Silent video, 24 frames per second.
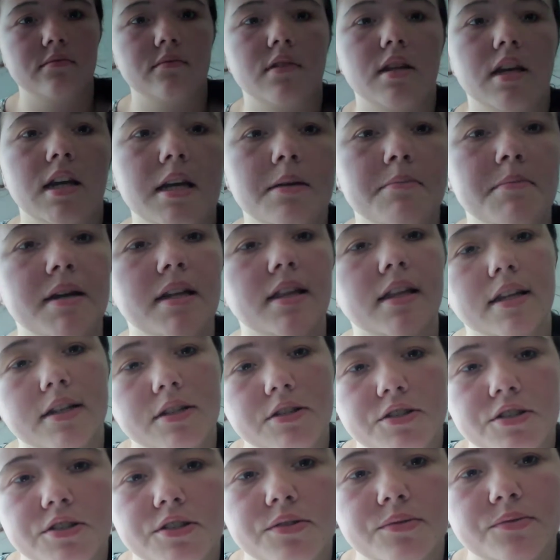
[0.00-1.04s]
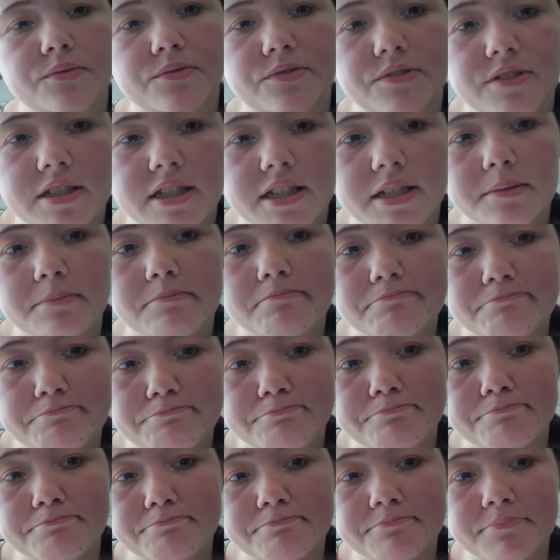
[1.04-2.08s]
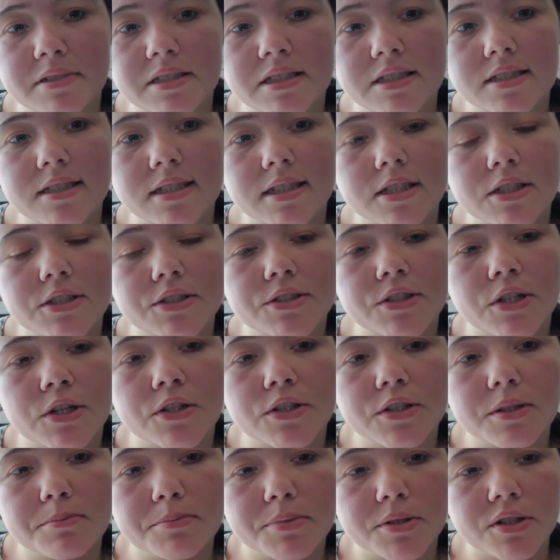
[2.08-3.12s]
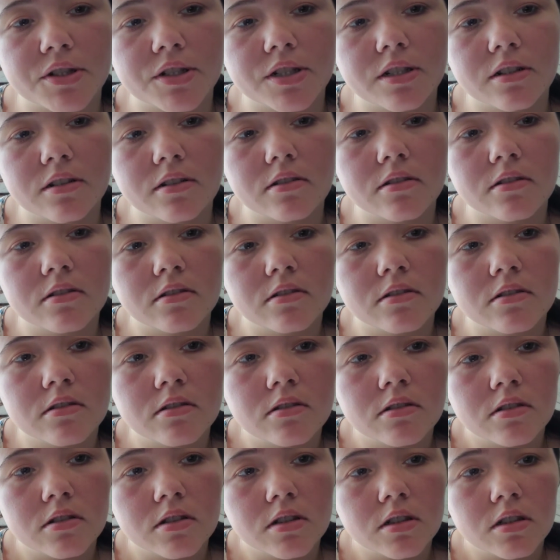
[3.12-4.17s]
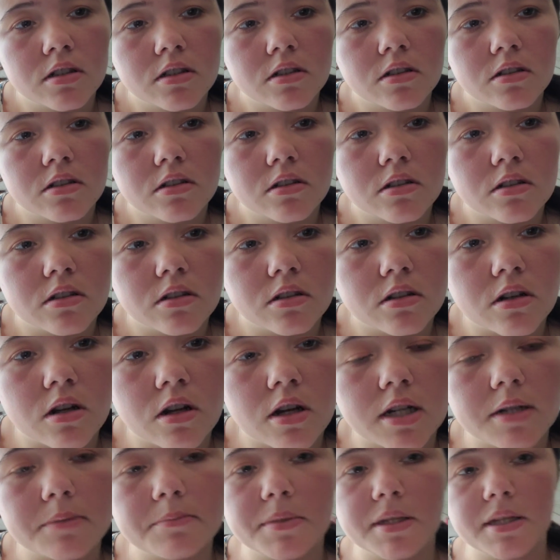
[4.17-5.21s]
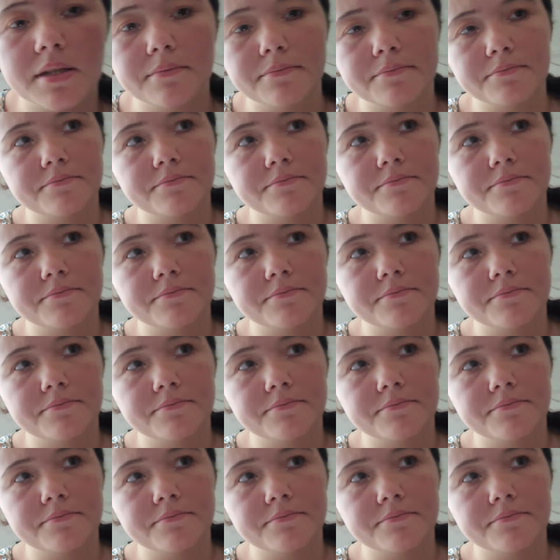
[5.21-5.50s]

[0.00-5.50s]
And my light just freaking is like starting to burn on me.